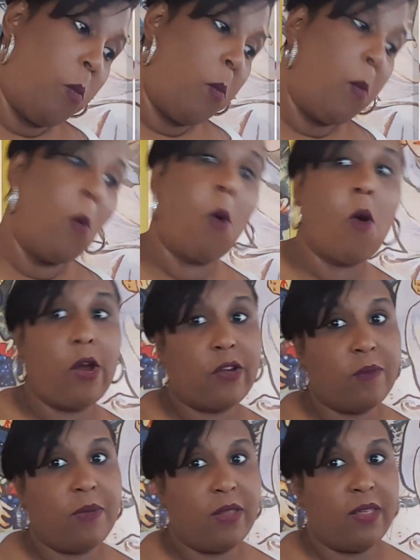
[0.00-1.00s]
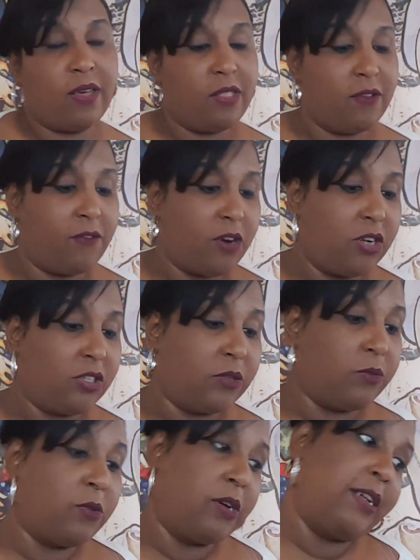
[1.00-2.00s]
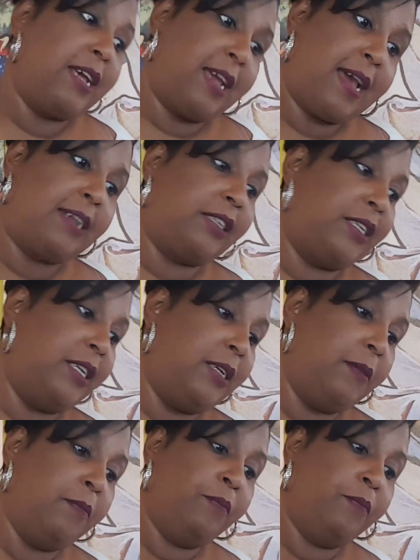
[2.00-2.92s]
Or it could be the other version where they actually